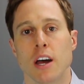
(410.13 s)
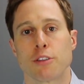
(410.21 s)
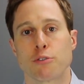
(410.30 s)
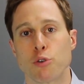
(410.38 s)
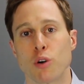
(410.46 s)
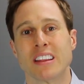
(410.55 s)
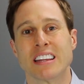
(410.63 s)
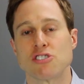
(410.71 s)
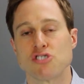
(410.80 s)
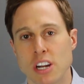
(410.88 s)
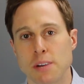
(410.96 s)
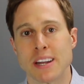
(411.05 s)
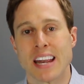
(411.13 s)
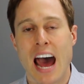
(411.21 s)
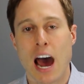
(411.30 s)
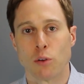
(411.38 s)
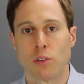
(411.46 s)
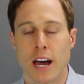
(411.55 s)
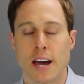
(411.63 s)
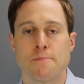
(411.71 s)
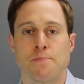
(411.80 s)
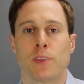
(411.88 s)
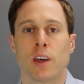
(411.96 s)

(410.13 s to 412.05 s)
through a legitimate outlet.